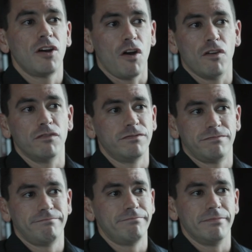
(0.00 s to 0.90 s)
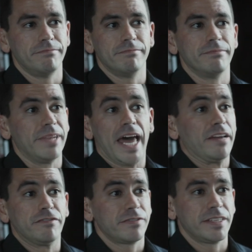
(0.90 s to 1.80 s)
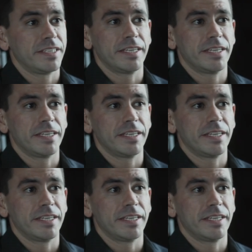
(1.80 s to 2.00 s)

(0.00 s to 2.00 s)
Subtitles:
of life and